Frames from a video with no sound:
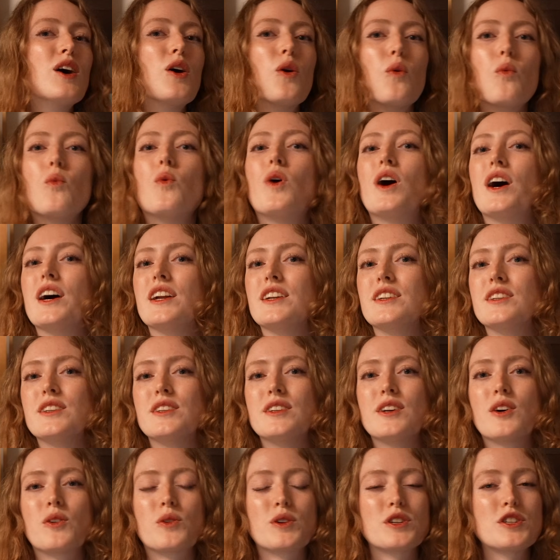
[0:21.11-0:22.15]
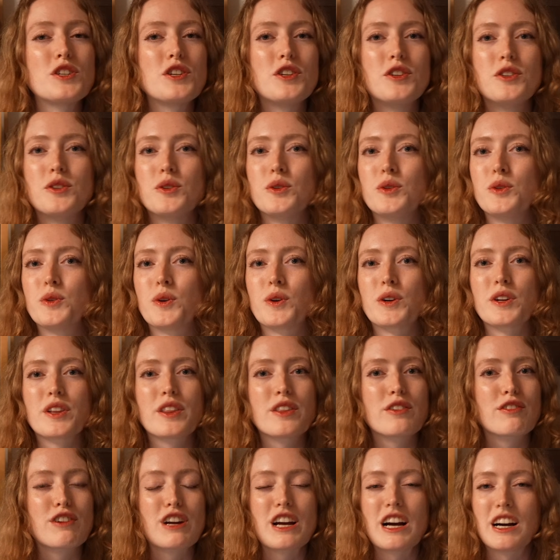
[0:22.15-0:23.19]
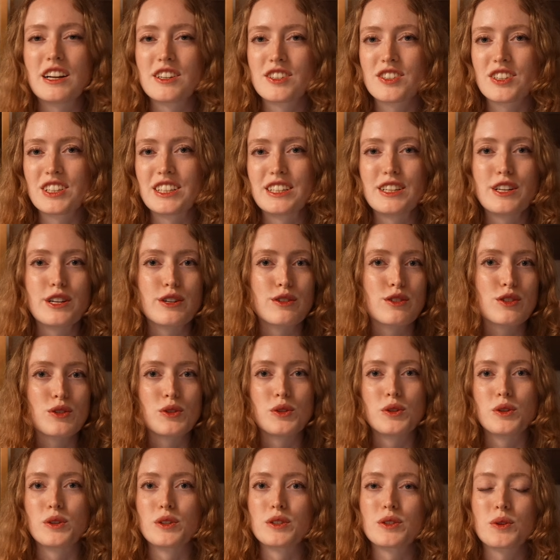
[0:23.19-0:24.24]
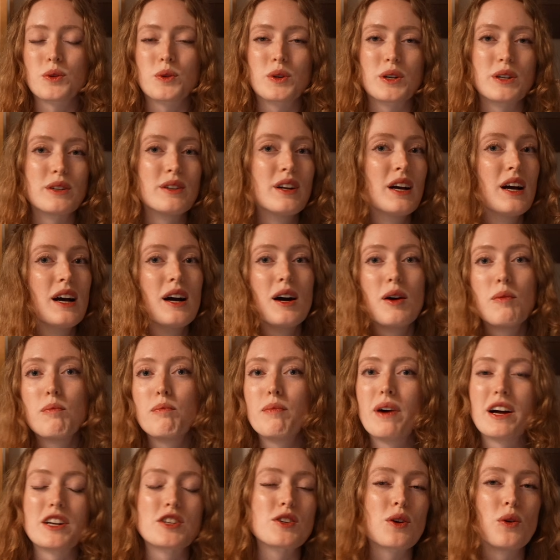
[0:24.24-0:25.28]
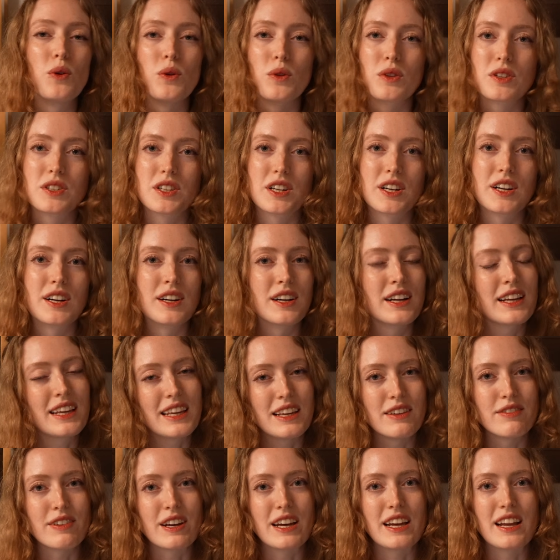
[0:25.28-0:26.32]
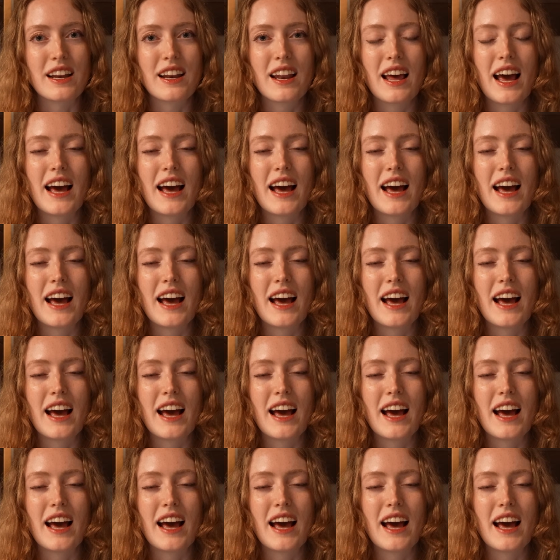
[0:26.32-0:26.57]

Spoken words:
1 or 2 or 300 years old, or much older even,